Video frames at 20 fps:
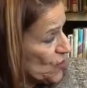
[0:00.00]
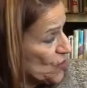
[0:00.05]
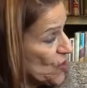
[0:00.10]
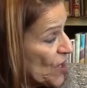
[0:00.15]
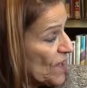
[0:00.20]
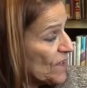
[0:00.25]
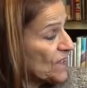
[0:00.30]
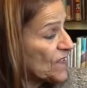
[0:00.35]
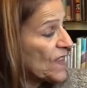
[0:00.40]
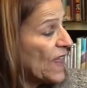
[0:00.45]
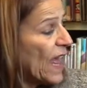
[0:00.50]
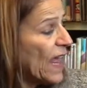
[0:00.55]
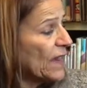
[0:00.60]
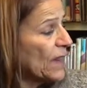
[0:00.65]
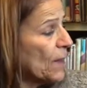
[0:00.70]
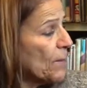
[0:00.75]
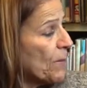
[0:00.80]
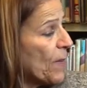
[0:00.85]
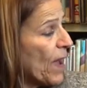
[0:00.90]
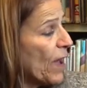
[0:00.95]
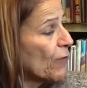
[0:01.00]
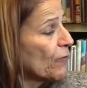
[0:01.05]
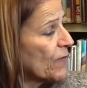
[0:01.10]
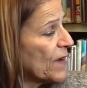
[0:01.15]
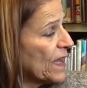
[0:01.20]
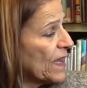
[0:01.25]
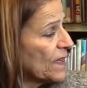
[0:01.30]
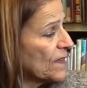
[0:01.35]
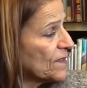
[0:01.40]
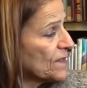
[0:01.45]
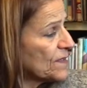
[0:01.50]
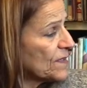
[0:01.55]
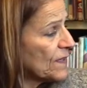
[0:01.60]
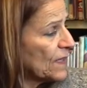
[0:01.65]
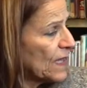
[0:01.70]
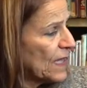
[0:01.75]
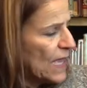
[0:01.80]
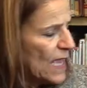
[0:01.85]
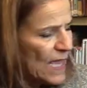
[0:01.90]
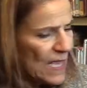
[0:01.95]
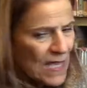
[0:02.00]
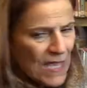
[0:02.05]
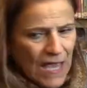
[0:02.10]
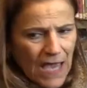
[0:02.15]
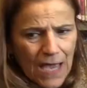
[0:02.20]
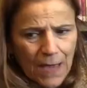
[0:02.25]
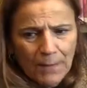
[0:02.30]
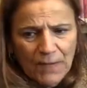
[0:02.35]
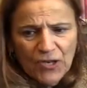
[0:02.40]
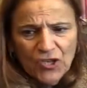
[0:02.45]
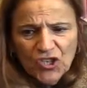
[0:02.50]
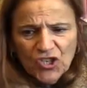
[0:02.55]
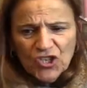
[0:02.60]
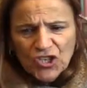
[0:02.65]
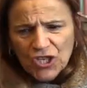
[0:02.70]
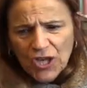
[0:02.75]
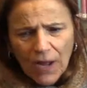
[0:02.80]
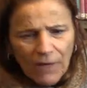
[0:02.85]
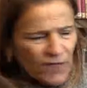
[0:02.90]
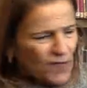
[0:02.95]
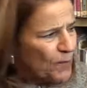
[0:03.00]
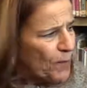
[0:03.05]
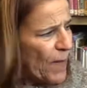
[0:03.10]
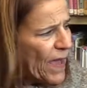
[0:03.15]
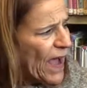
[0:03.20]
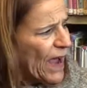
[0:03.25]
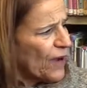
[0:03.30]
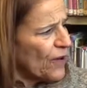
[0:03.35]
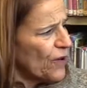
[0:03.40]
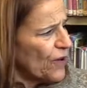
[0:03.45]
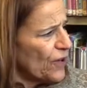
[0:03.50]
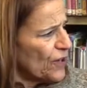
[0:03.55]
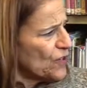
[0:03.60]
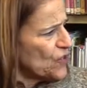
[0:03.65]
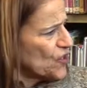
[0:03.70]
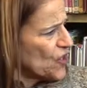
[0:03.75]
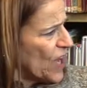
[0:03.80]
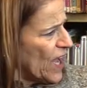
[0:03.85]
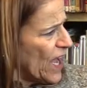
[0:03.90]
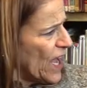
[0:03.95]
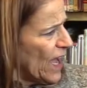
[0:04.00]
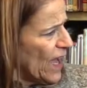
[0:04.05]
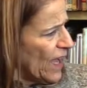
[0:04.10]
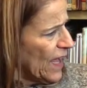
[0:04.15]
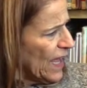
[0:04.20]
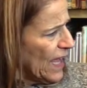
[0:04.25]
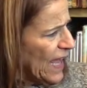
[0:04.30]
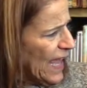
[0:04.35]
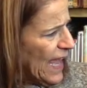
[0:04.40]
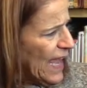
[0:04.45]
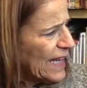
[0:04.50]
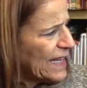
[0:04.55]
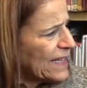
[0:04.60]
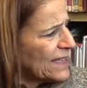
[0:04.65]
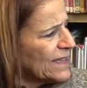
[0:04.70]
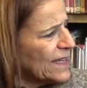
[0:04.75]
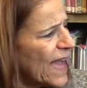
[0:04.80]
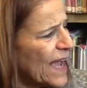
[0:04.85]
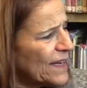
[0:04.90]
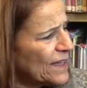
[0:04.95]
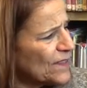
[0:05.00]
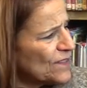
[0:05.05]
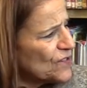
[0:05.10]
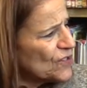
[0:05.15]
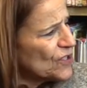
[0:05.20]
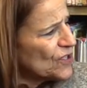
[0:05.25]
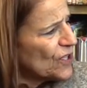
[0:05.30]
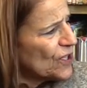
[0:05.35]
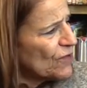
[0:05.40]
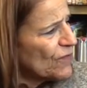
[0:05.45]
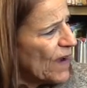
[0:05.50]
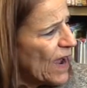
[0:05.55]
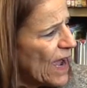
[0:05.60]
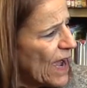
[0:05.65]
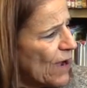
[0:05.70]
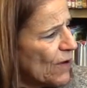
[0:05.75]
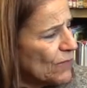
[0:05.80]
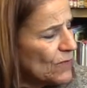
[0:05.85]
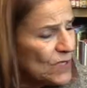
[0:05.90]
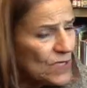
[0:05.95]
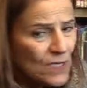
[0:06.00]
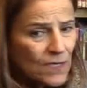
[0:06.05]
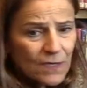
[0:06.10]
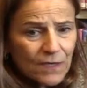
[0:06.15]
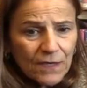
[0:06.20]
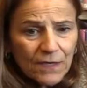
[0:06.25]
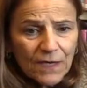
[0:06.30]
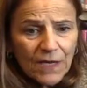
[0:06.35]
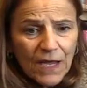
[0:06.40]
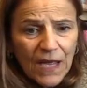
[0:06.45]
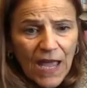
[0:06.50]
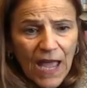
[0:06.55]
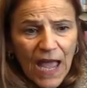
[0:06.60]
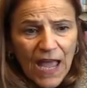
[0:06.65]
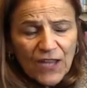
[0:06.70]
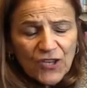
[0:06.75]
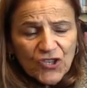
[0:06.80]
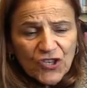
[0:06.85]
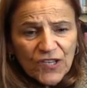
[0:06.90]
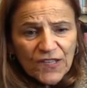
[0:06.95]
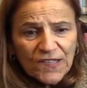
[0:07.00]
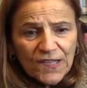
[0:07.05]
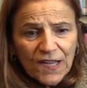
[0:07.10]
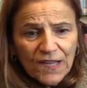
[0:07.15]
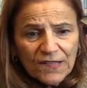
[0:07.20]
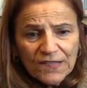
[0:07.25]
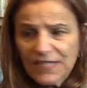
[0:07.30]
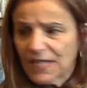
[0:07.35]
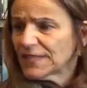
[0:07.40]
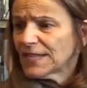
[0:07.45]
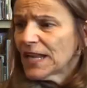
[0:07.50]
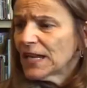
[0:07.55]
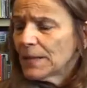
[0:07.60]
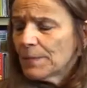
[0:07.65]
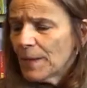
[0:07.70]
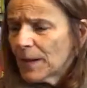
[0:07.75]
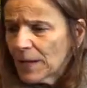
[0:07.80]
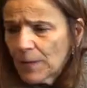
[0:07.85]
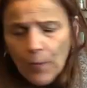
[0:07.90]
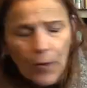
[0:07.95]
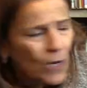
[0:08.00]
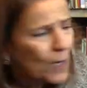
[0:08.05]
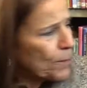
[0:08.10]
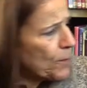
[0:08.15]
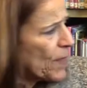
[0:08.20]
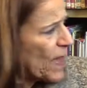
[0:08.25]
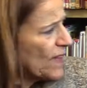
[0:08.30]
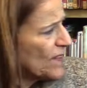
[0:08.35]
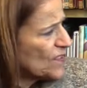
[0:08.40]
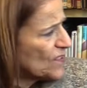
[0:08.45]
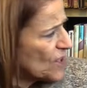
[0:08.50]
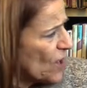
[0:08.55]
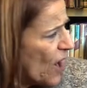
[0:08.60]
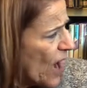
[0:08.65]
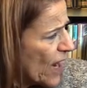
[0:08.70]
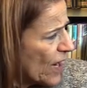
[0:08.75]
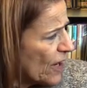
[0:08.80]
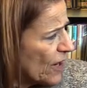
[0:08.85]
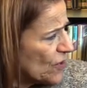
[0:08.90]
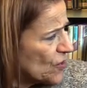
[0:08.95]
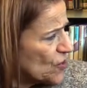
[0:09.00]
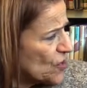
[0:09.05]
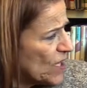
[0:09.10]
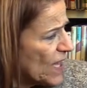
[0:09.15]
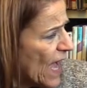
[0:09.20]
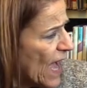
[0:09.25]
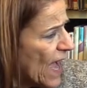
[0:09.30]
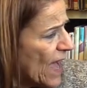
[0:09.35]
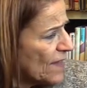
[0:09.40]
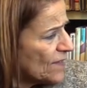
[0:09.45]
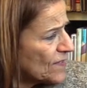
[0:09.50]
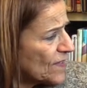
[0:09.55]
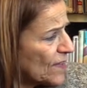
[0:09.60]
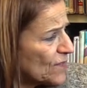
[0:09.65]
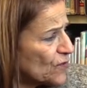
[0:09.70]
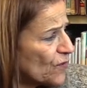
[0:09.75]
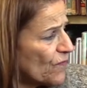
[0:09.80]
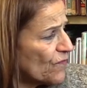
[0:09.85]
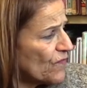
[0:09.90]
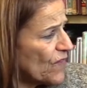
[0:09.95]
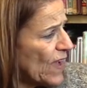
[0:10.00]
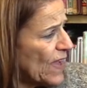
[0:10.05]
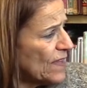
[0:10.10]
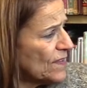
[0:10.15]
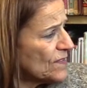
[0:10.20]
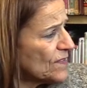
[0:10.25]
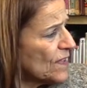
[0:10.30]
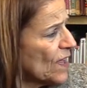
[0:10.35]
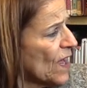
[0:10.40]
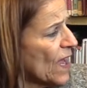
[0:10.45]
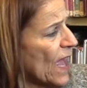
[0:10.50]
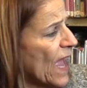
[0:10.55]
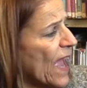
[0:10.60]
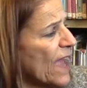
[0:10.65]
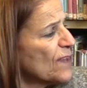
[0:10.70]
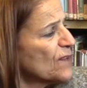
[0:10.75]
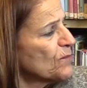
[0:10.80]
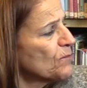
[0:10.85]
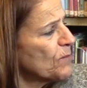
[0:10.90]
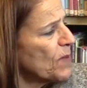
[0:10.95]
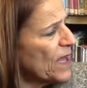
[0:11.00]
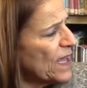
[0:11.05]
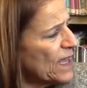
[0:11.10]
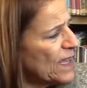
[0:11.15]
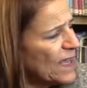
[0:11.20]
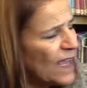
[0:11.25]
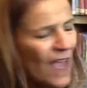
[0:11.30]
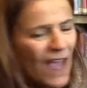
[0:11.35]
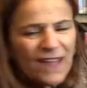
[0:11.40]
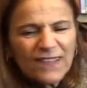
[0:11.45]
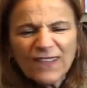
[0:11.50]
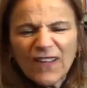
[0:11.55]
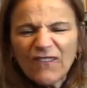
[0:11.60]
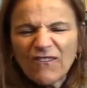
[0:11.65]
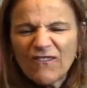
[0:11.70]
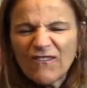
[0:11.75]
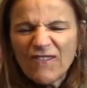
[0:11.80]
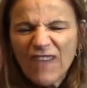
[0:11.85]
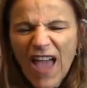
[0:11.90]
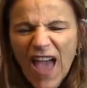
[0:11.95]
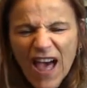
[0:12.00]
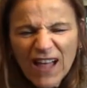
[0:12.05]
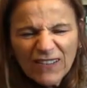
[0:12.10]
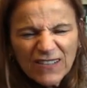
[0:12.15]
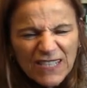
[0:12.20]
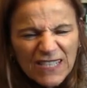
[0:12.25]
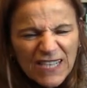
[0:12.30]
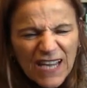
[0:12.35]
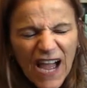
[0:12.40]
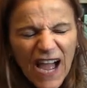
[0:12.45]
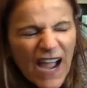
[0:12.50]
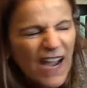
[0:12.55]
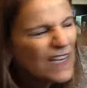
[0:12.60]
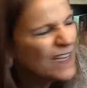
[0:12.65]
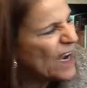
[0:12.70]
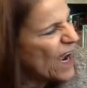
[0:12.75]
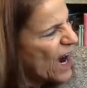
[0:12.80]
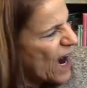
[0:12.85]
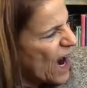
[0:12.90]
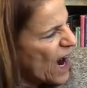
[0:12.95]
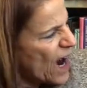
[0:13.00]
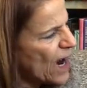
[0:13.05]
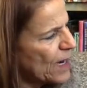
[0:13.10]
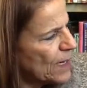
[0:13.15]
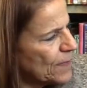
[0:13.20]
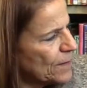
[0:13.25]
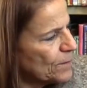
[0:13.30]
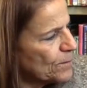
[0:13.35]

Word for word: Just then the bell rings. Cammy shoves back her chair. It clatters to the ground. And she says, Does anybody want to play soccer? She asks, as her face as pink as a Valentine heart.